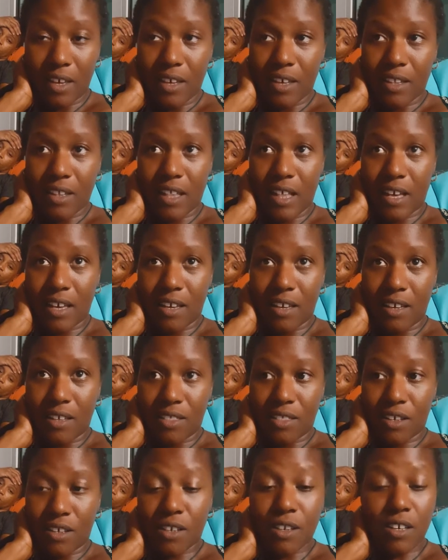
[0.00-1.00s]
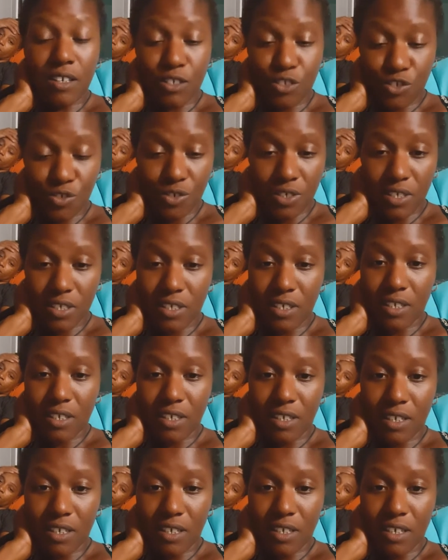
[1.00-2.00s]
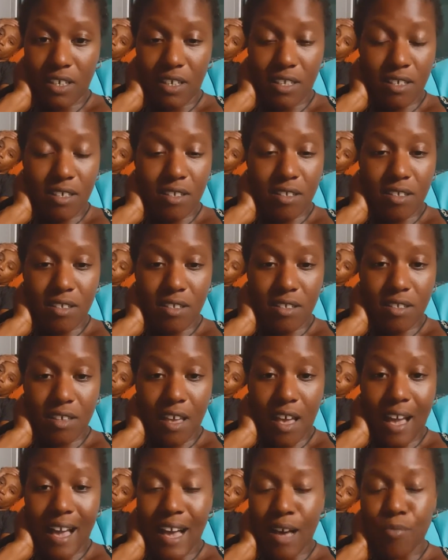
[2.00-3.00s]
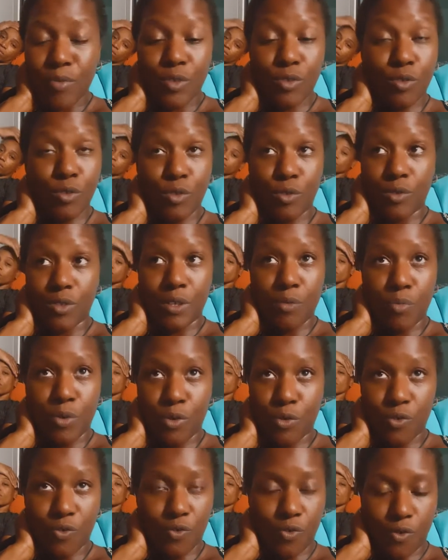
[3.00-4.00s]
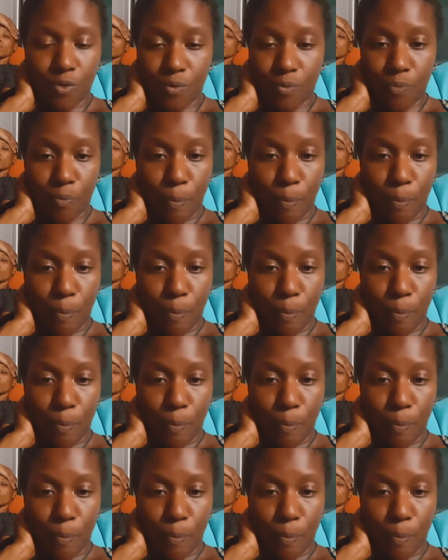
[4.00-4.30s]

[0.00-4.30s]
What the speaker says: Like, the country is absolutely beautiful,